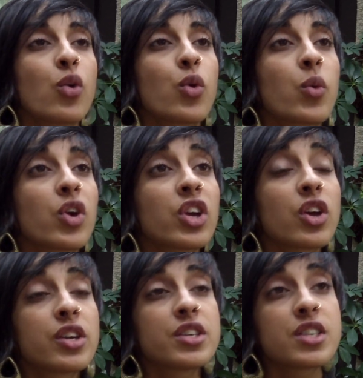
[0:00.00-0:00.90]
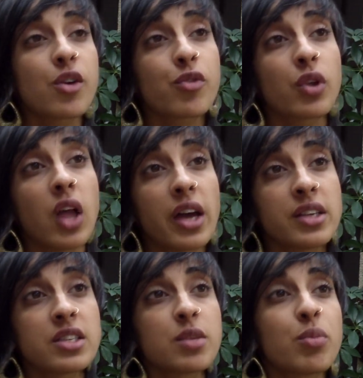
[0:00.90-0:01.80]
We're working on a
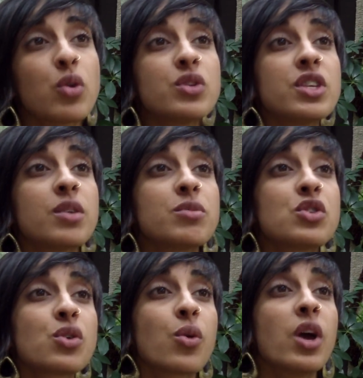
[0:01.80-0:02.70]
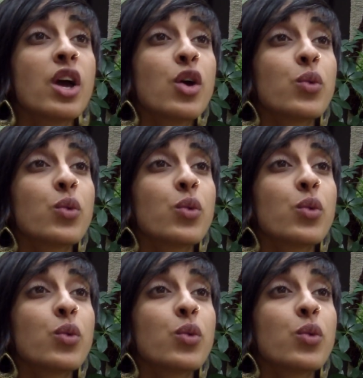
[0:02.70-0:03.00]
self-reliance symposium, so